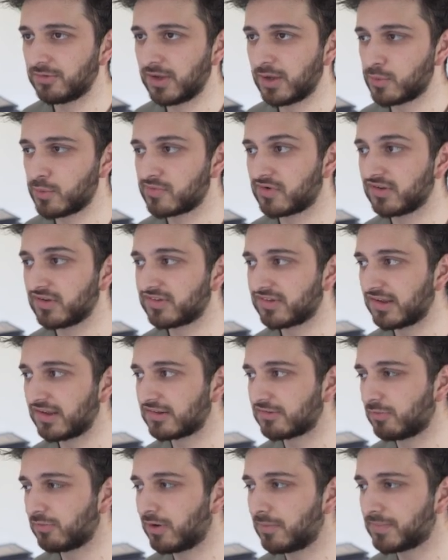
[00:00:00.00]
here we've got
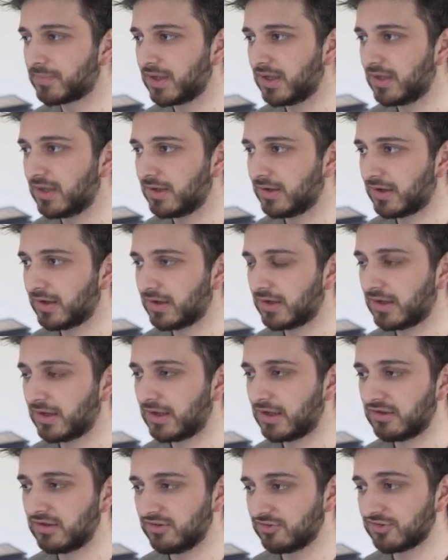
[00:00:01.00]
Sync Swap,
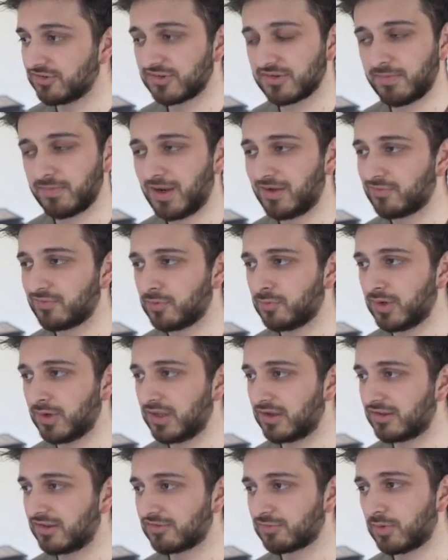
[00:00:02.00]
just a platform where
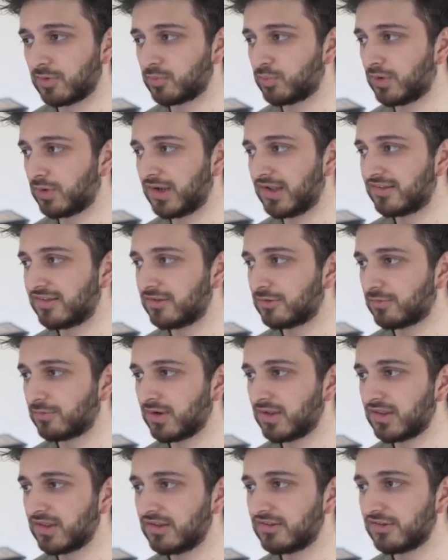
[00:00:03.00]
you can swap one asset to
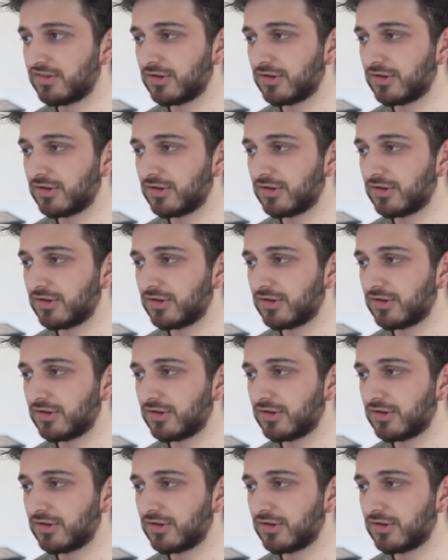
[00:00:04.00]
another.